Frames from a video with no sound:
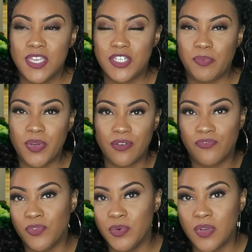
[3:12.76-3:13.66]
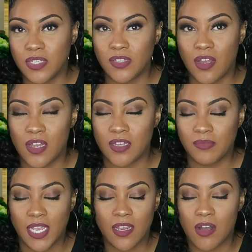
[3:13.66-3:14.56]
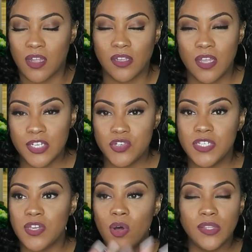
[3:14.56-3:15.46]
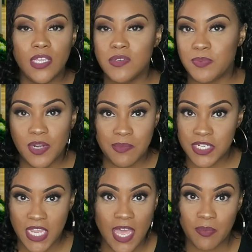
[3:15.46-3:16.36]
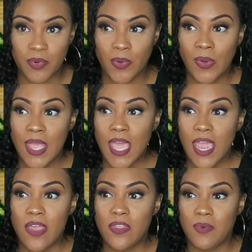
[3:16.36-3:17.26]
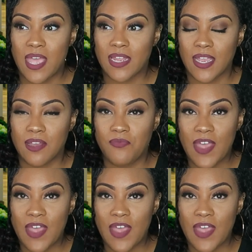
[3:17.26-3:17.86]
she put fruit all along the trees. The whole thing was pretty much edible, and then we had a